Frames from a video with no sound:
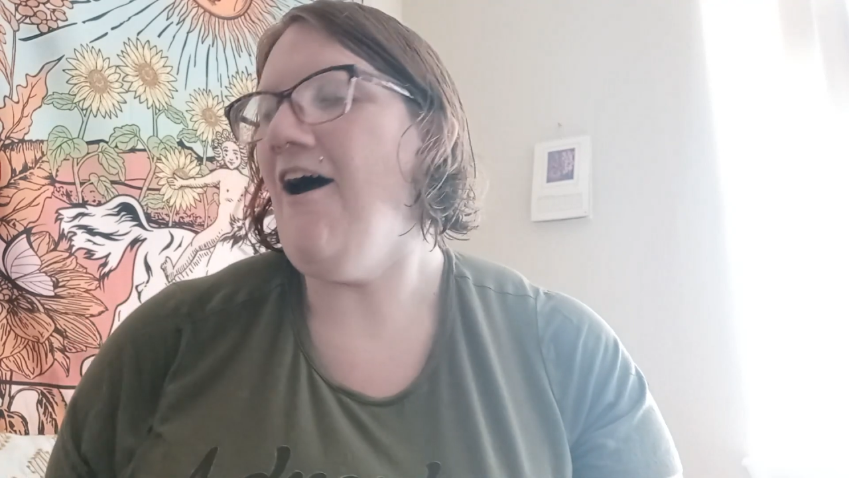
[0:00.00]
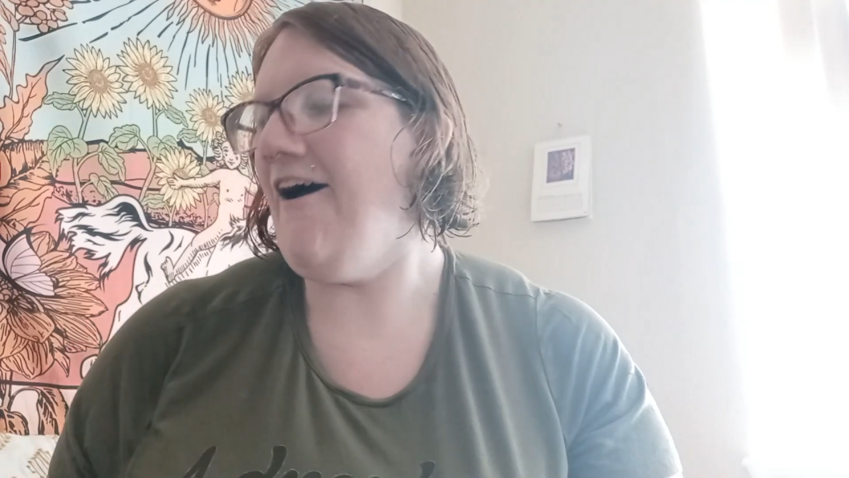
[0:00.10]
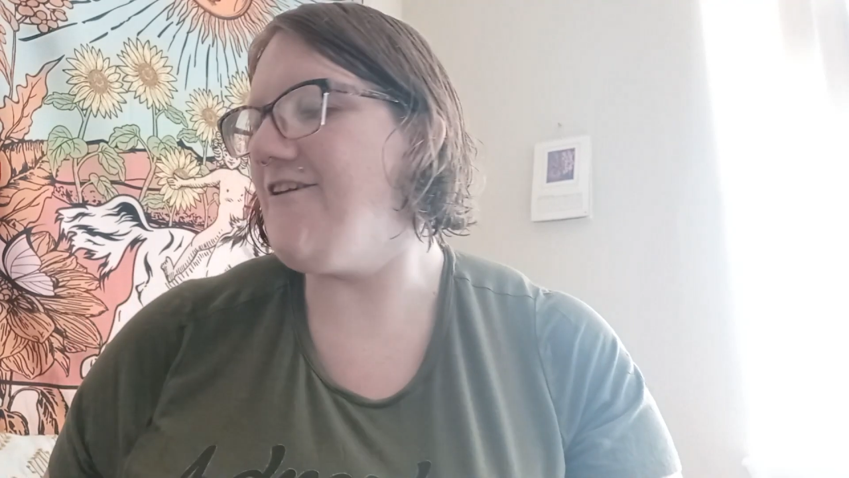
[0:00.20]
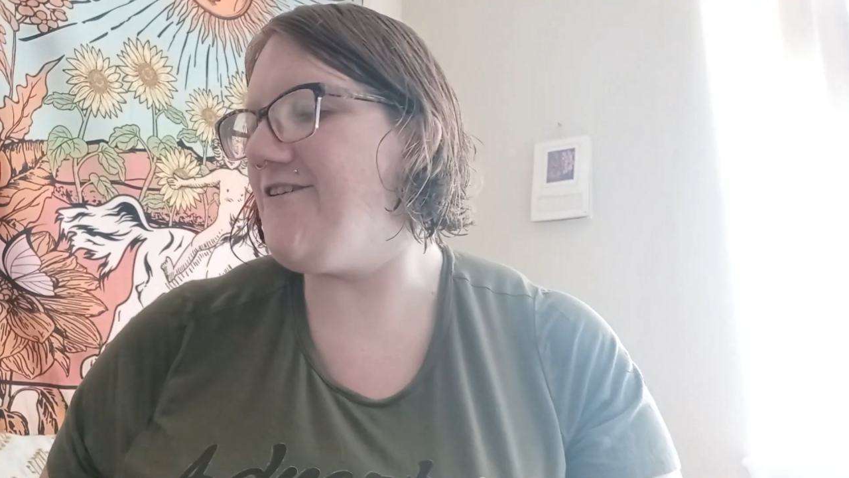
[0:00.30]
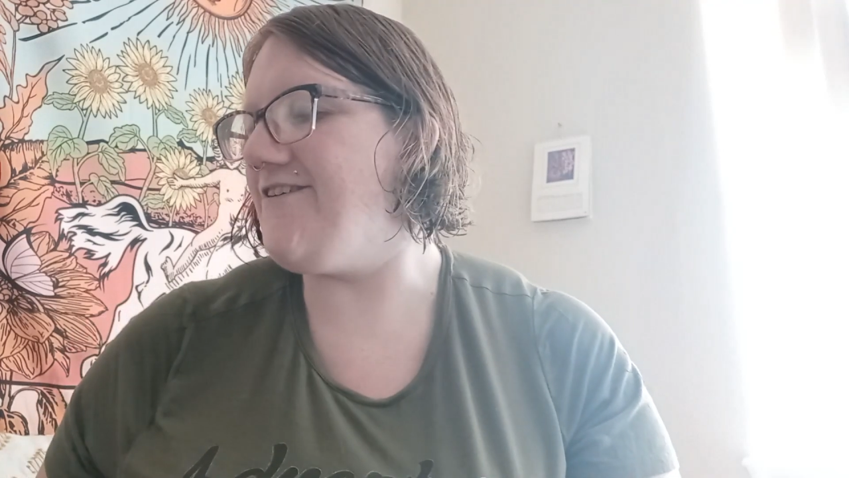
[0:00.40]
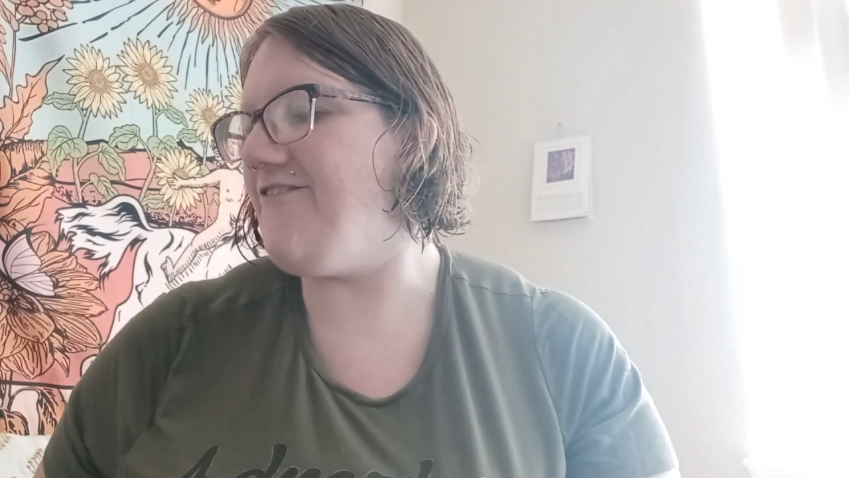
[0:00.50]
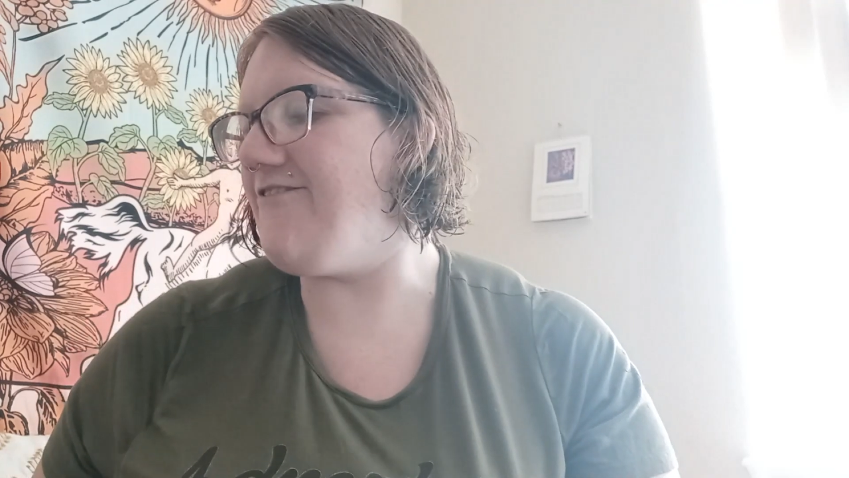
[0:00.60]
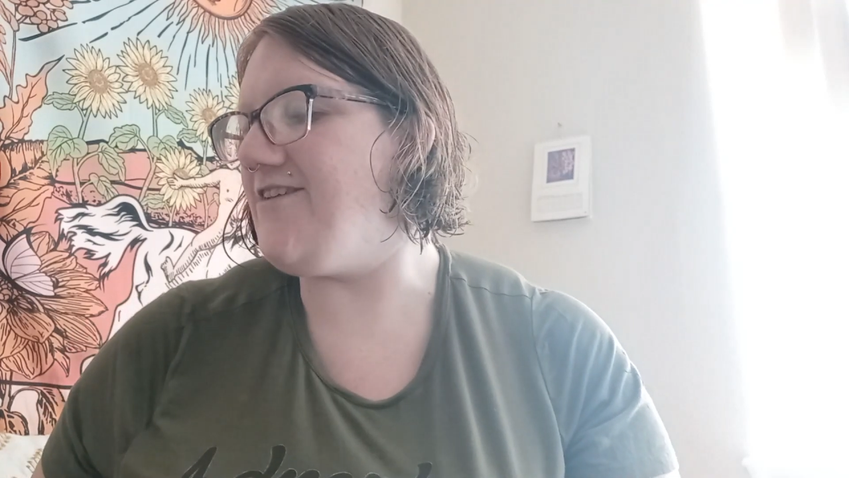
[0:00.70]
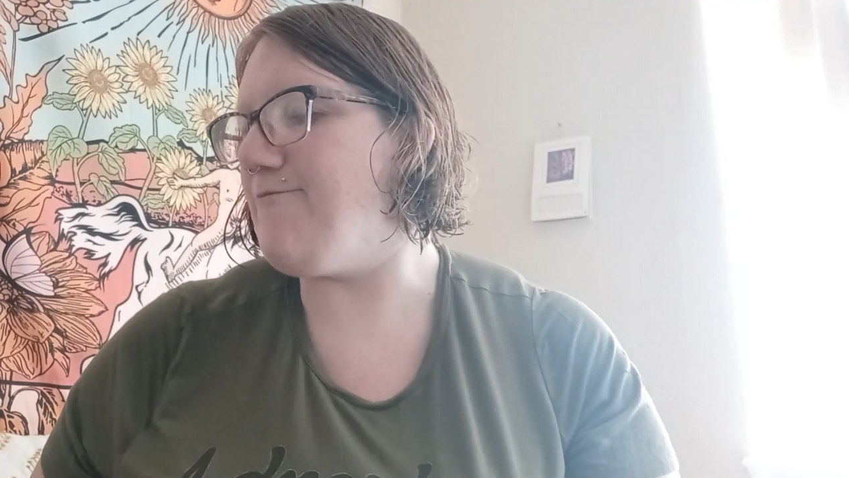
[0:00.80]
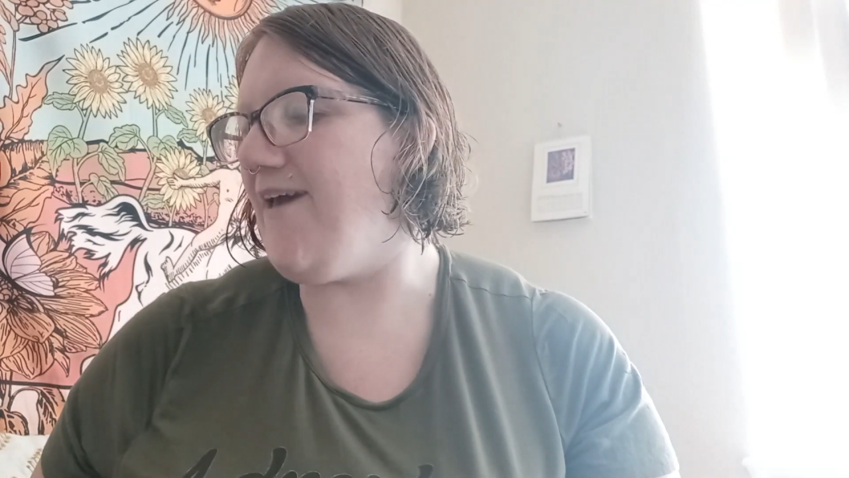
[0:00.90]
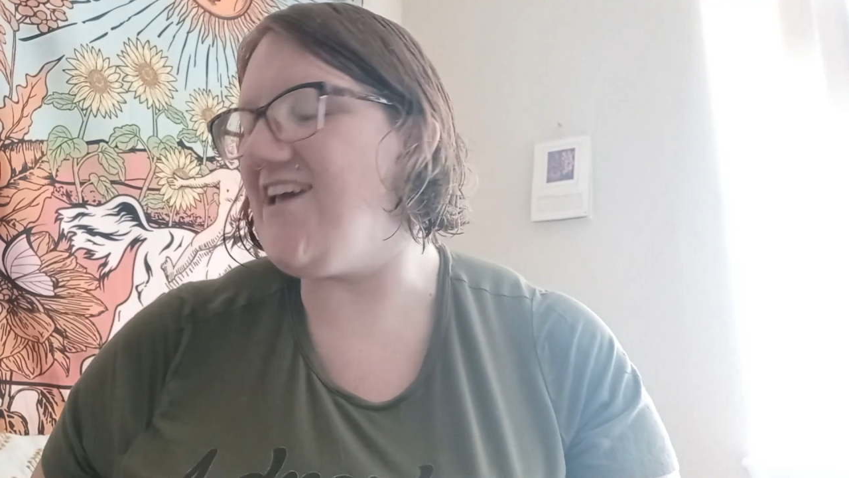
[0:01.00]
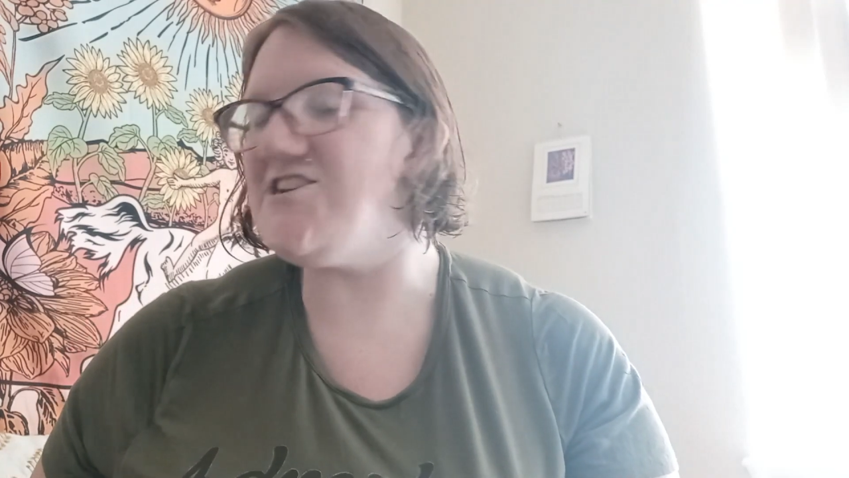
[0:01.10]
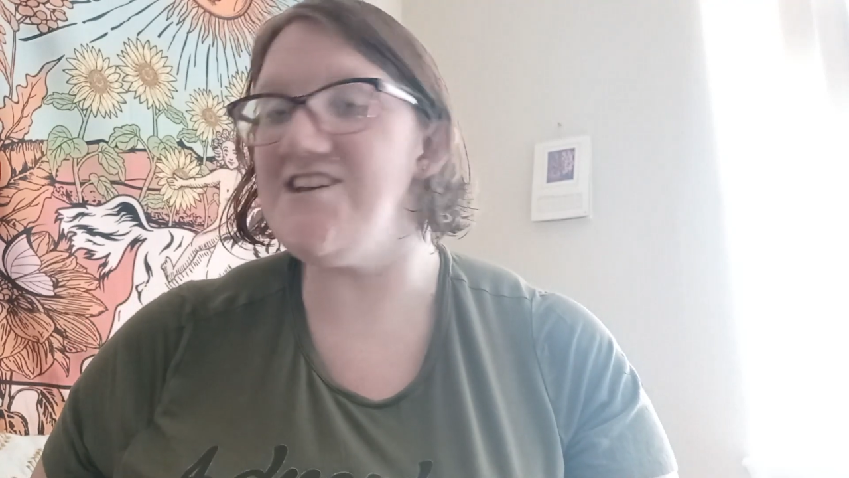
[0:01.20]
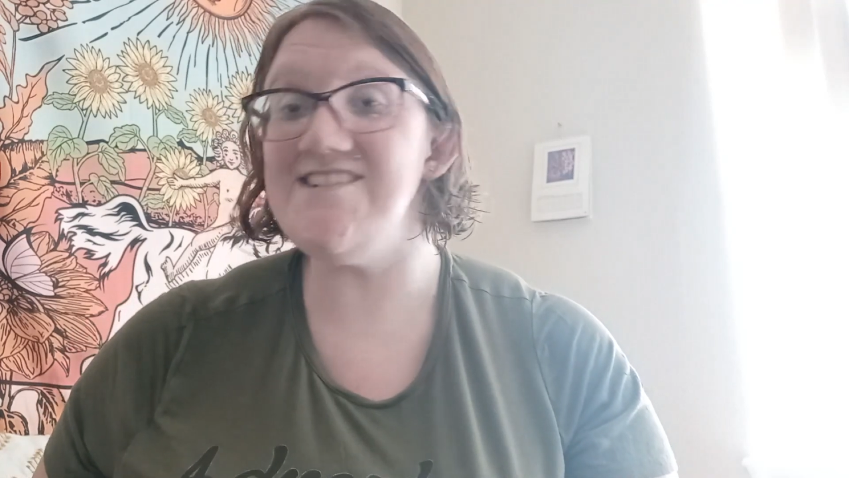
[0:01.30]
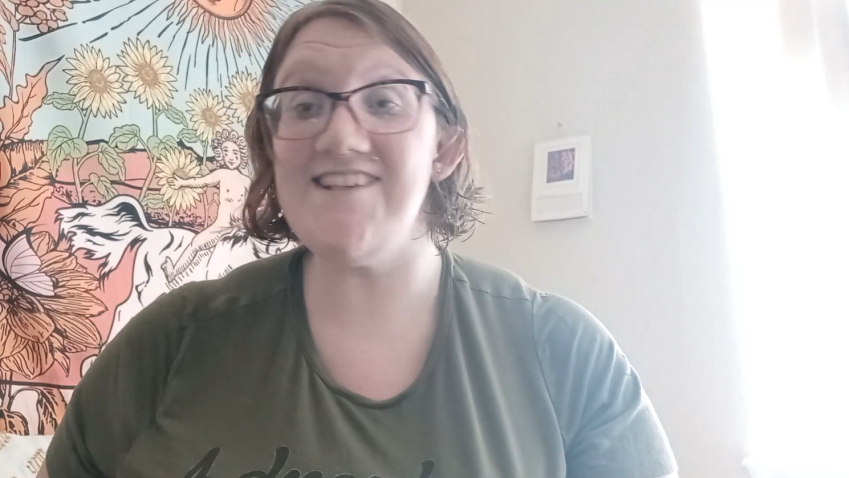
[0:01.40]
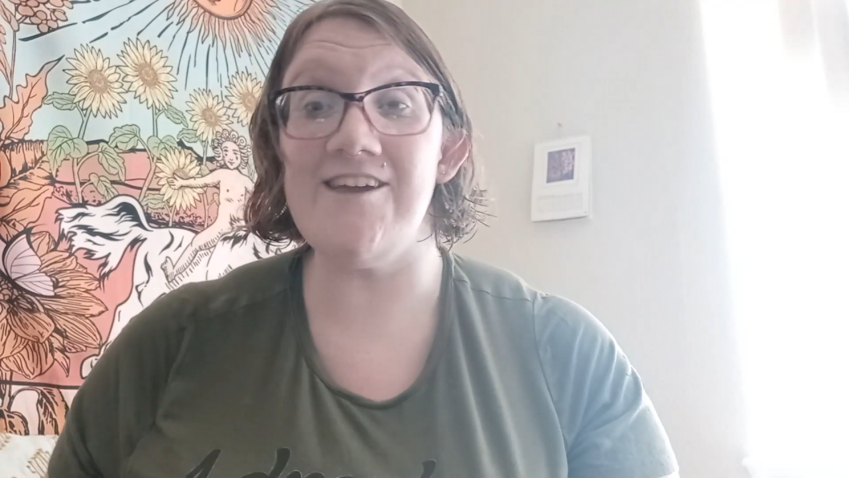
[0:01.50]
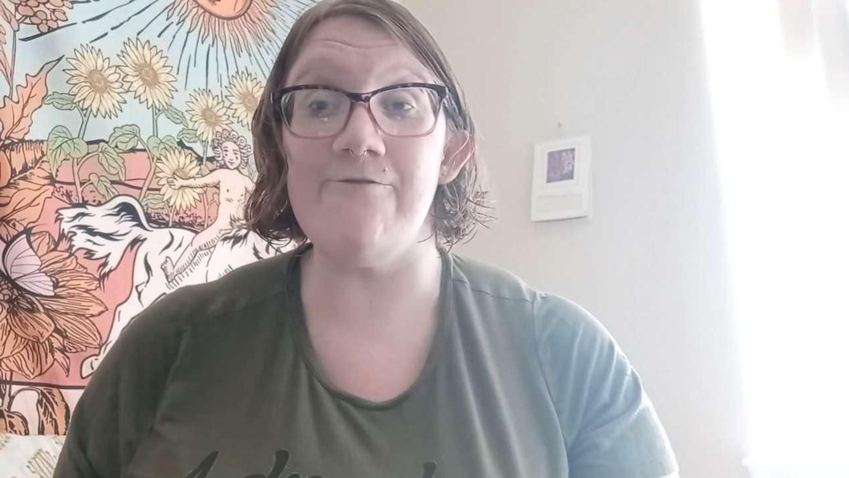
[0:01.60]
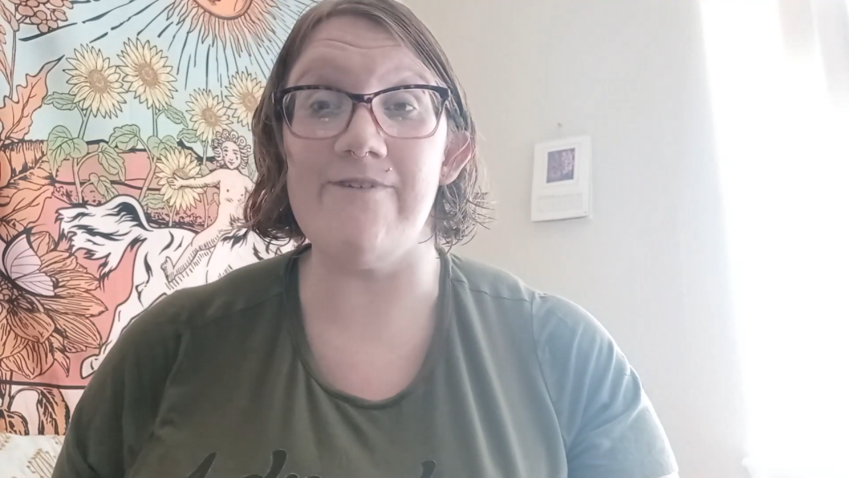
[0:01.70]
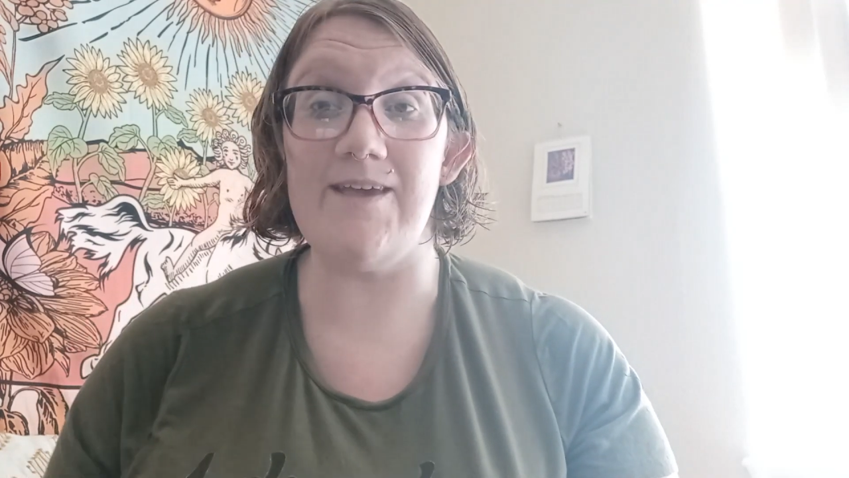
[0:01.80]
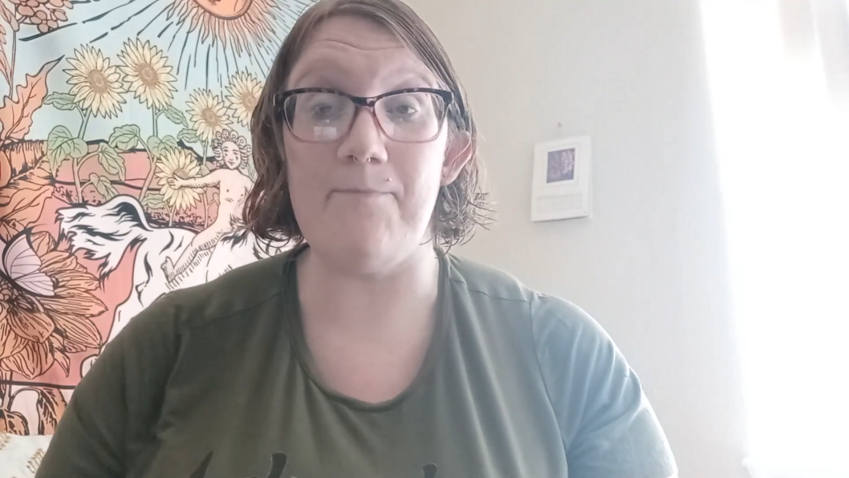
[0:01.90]
150 pages, it
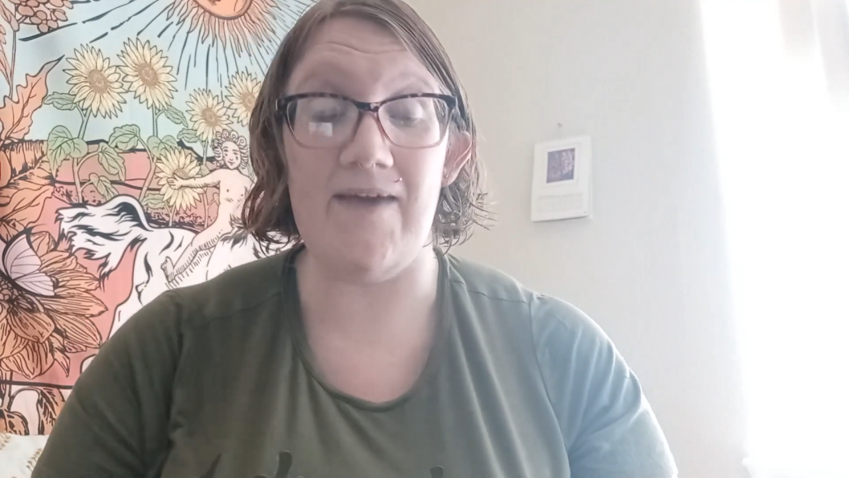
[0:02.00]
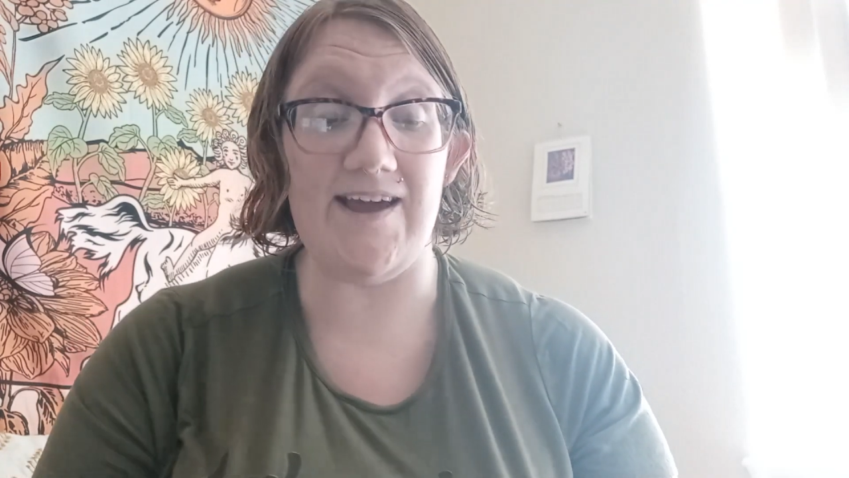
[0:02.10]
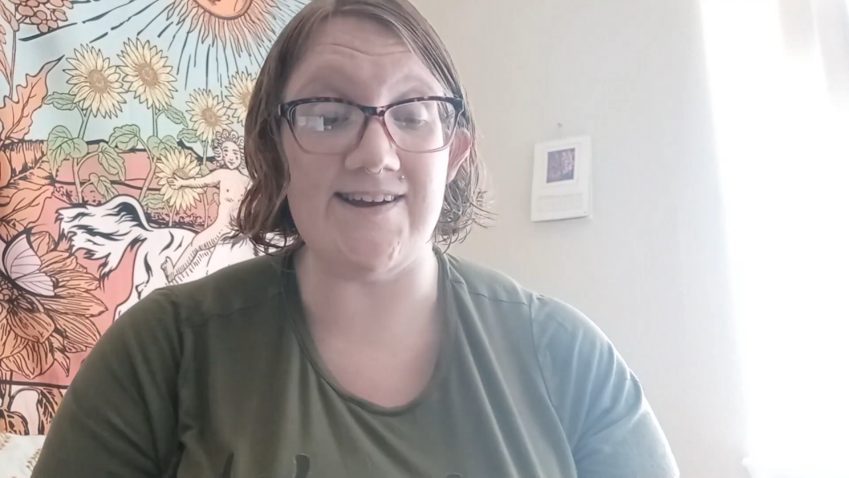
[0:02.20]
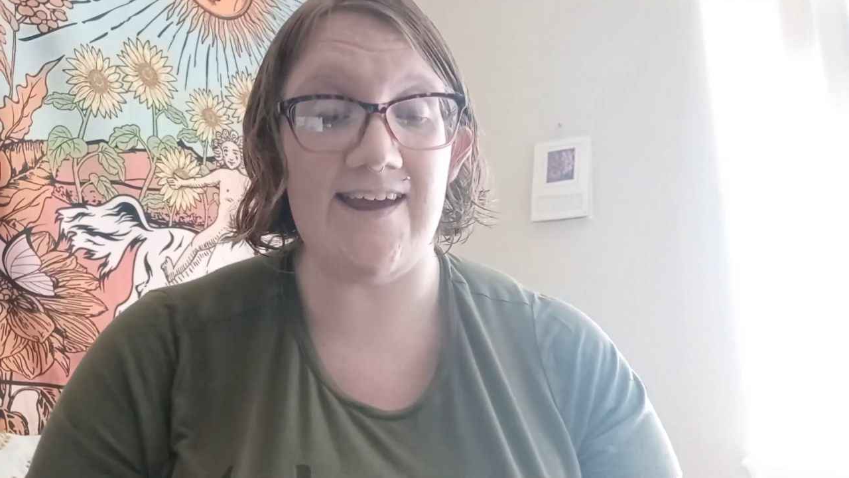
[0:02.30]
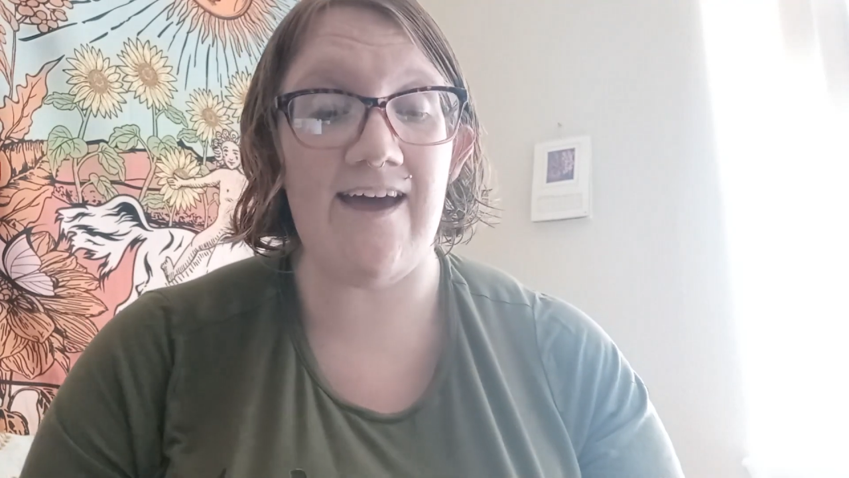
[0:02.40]
really picked